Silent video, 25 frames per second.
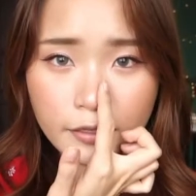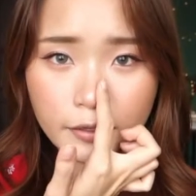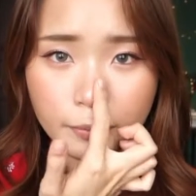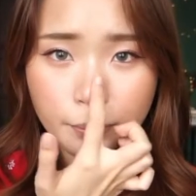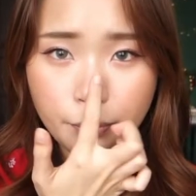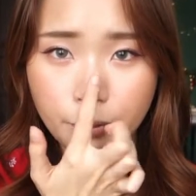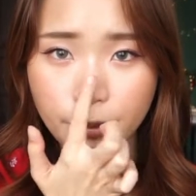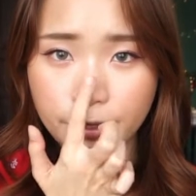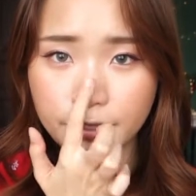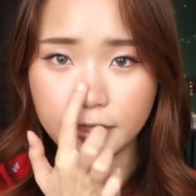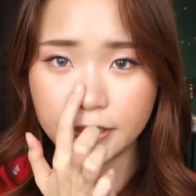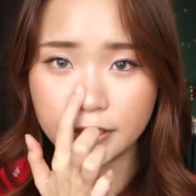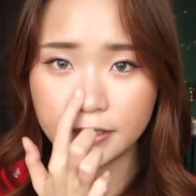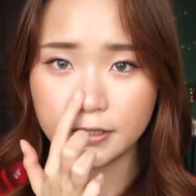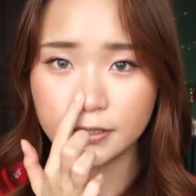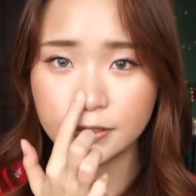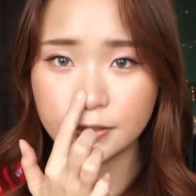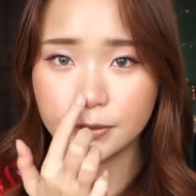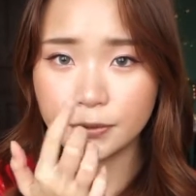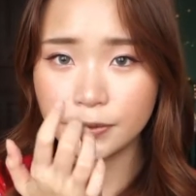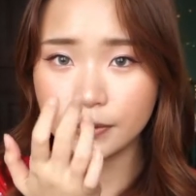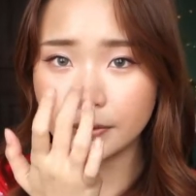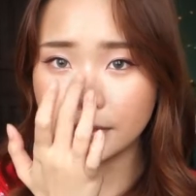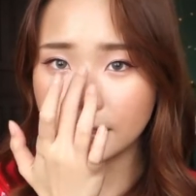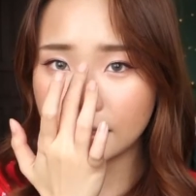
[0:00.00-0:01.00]
a pointier
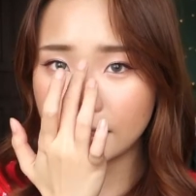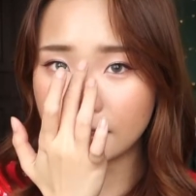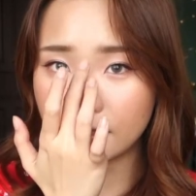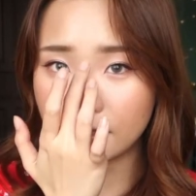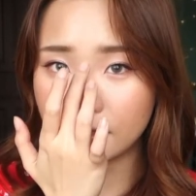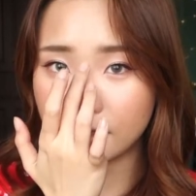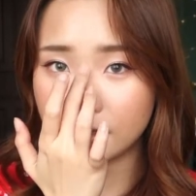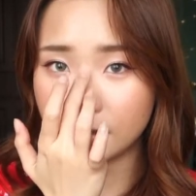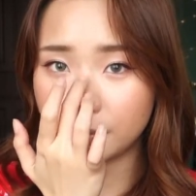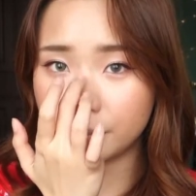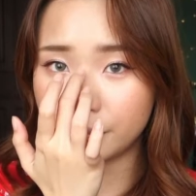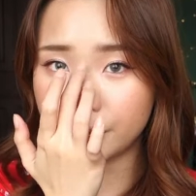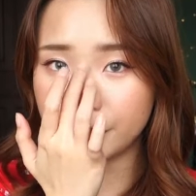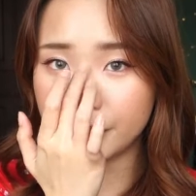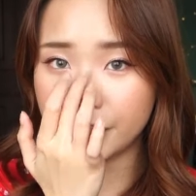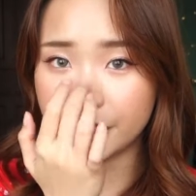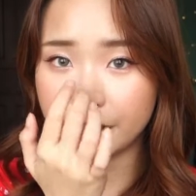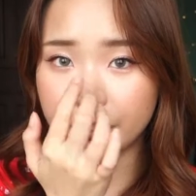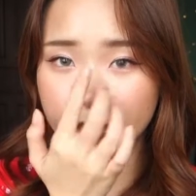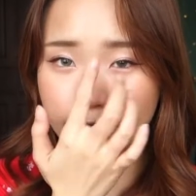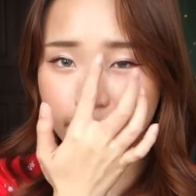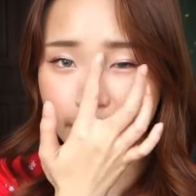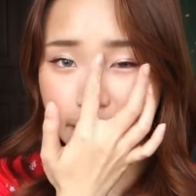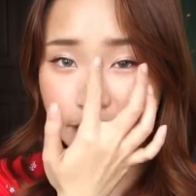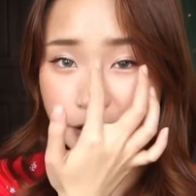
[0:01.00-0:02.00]
nose, and on the bridge
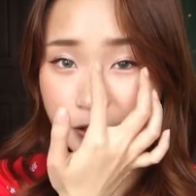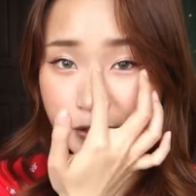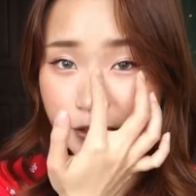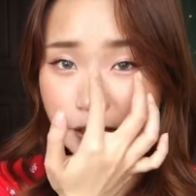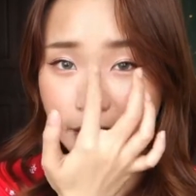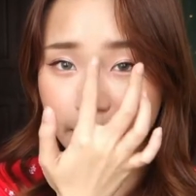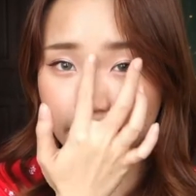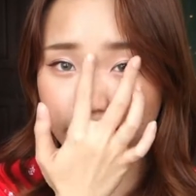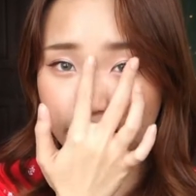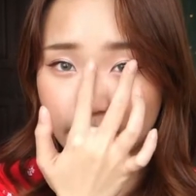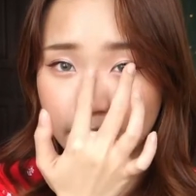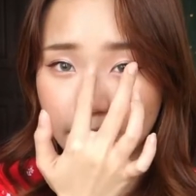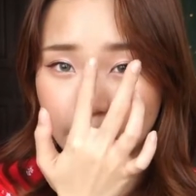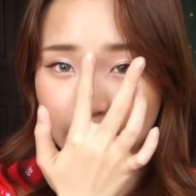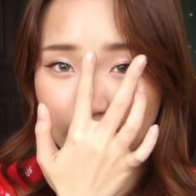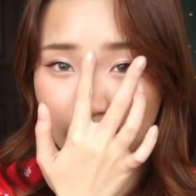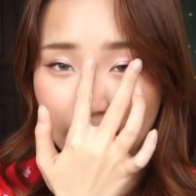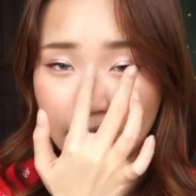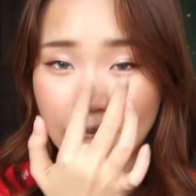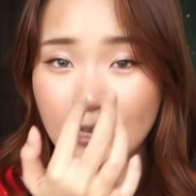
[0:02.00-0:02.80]
here to kind of